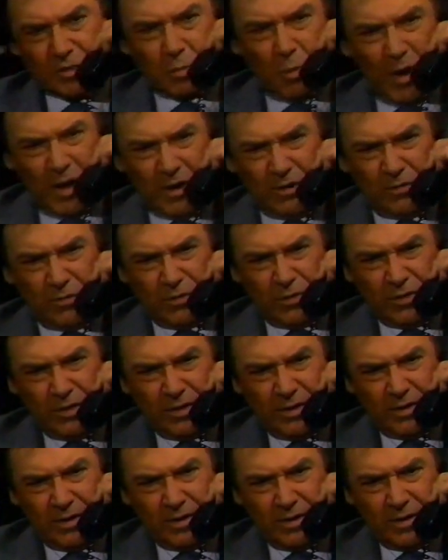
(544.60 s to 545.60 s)
wife?
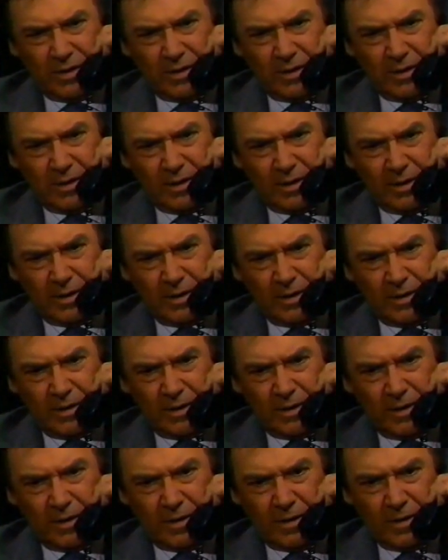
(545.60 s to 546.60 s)
Look, boss.
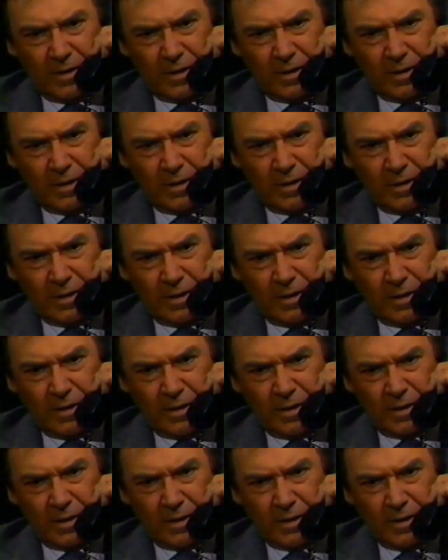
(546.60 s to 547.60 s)
We can dump her if you
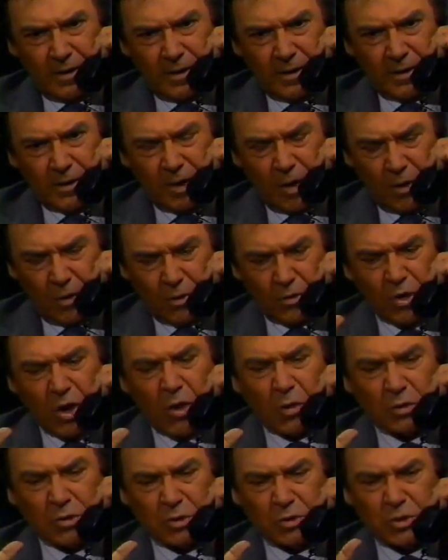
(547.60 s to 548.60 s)
want. No,
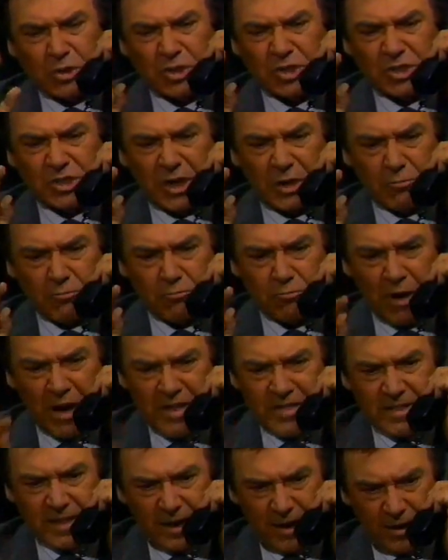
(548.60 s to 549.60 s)
no, you just stay right
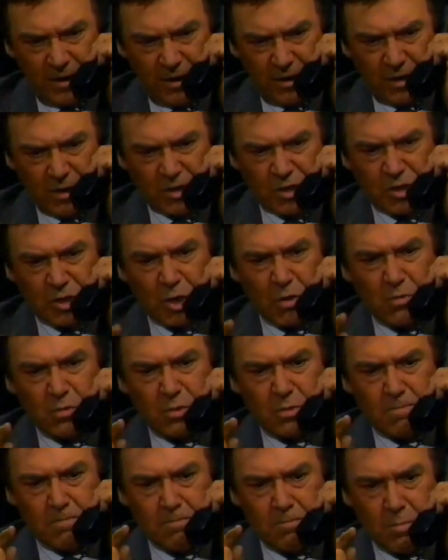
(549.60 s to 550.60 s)
there. Don't
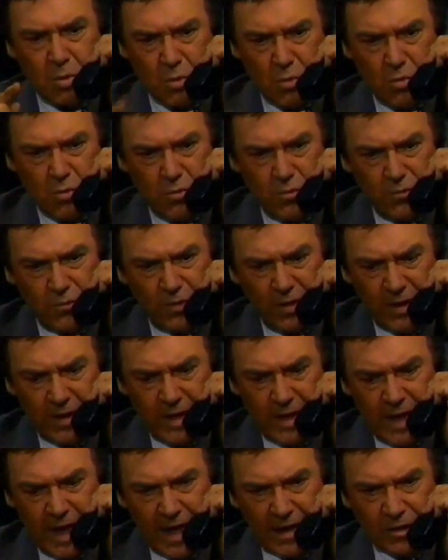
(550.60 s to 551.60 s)
move
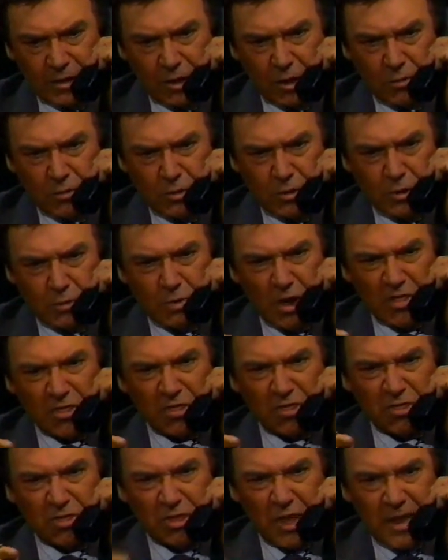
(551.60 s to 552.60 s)
and don't do a
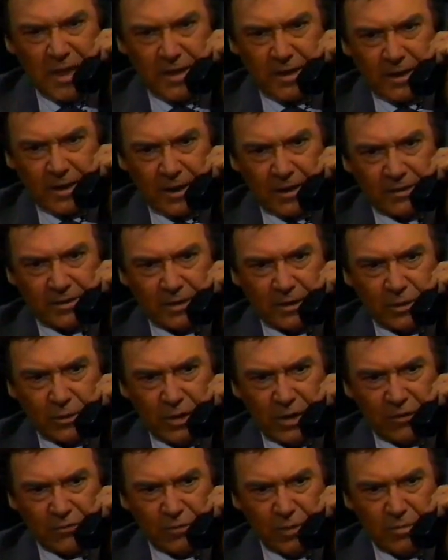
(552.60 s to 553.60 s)
thing until you
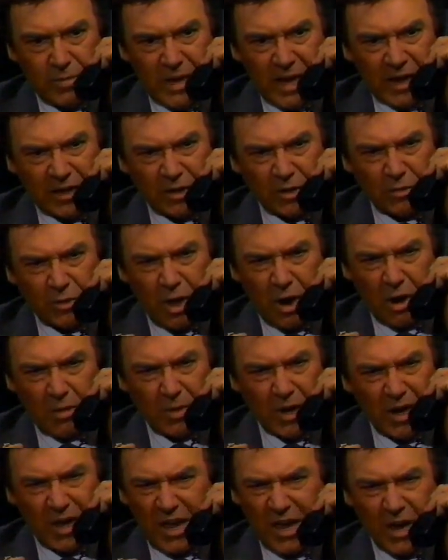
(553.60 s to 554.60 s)
hear from me and don't harm
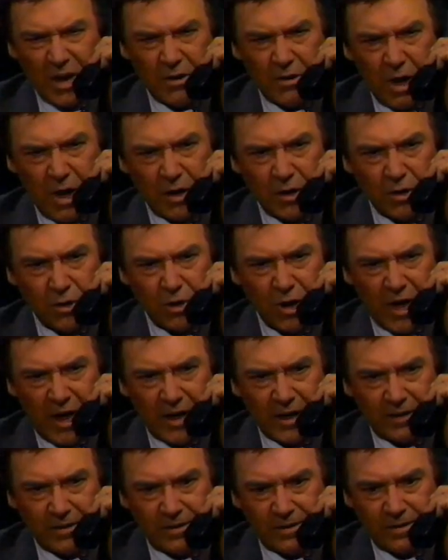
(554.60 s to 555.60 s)
a hair on her head.